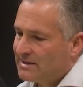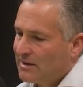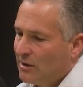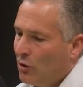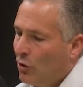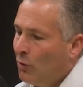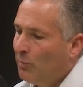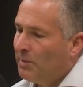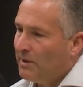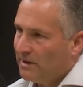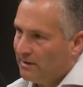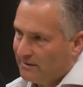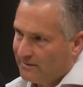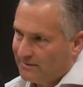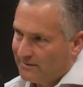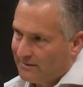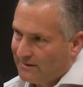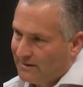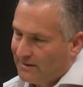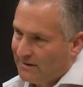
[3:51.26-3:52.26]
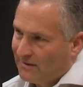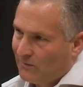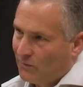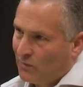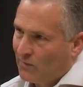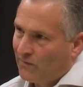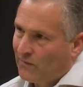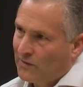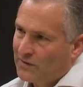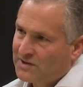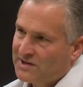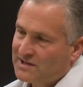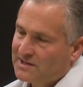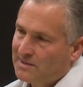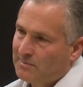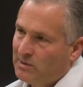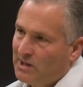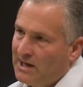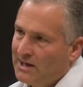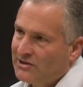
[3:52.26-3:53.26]
open, versus
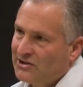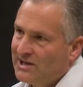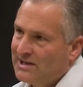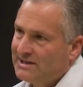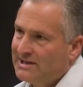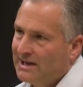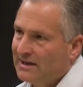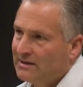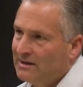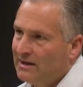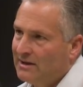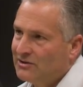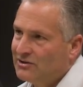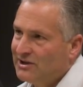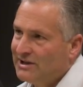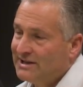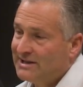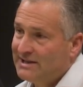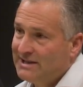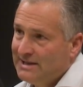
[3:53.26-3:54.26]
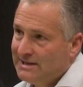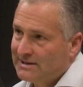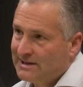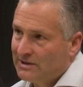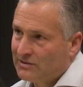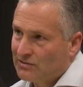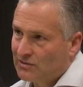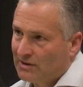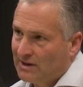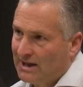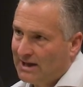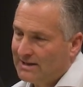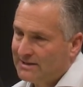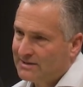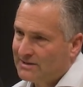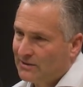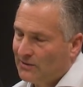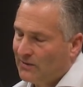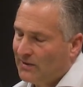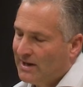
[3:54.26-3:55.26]
the blockchain technology is decentralized.
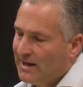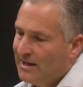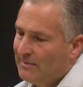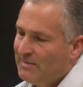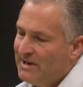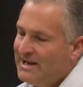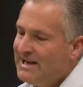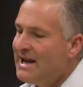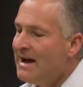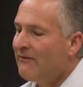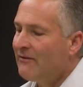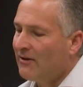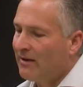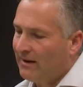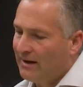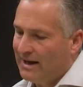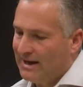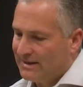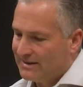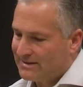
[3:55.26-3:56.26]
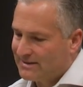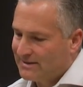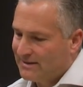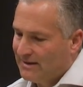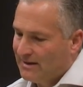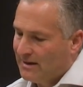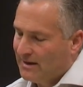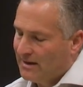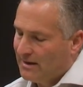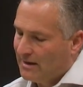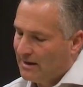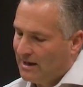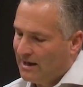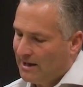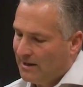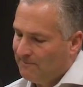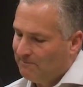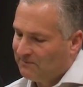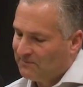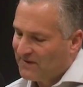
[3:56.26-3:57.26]
So, but nevertheless,
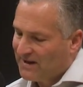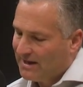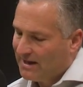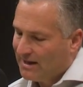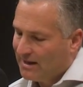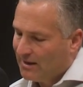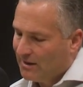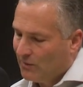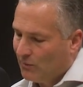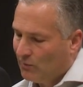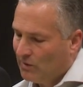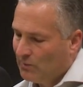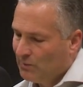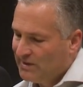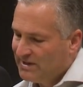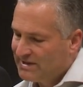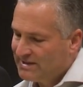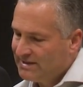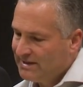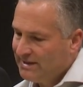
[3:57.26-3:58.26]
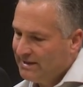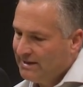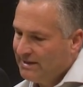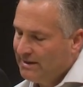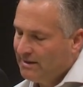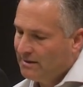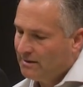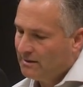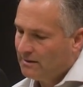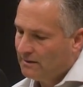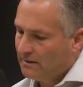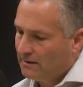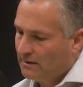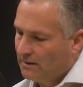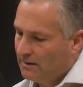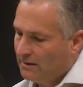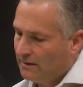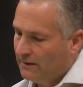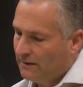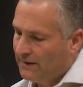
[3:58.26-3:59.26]
when we see
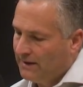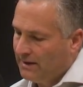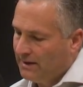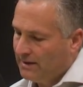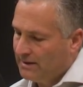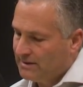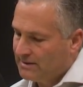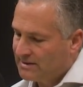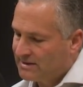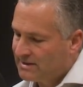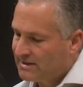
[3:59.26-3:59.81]
the